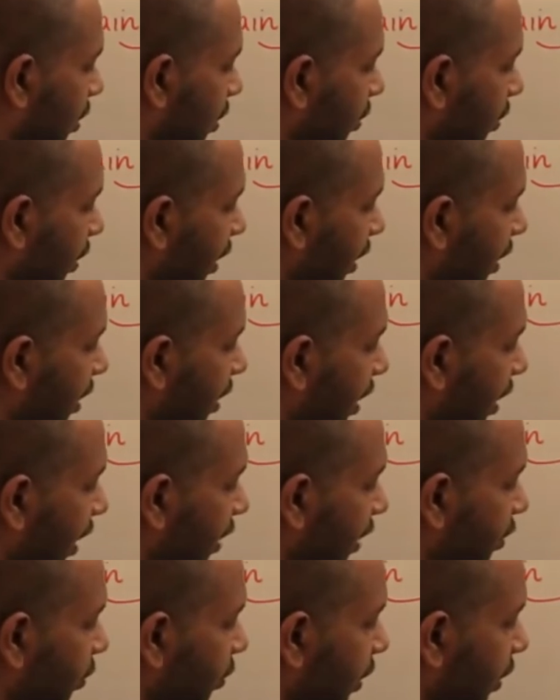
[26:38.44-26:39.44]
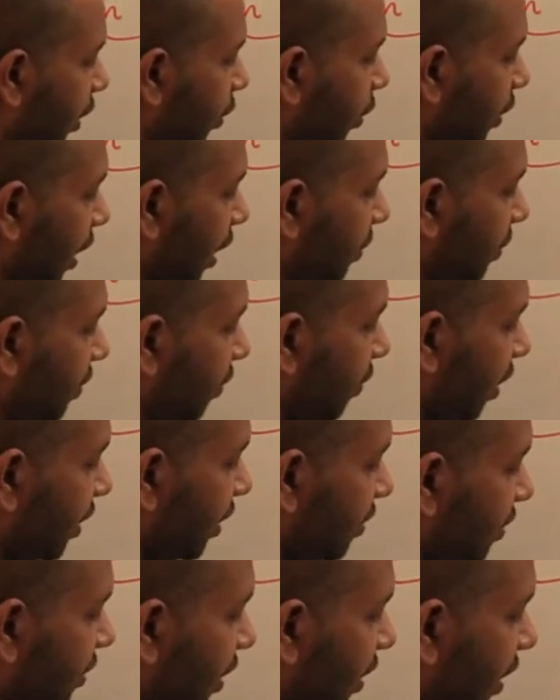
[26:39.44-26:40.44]
Okay, and you need to tell me
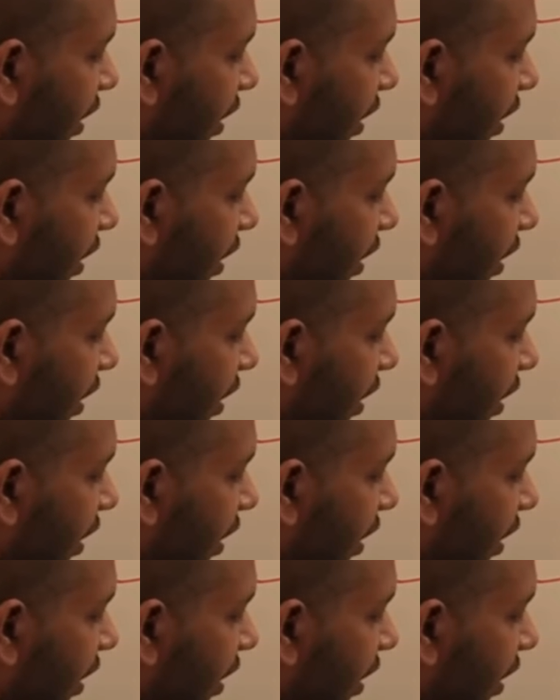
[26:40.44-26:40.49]
what is the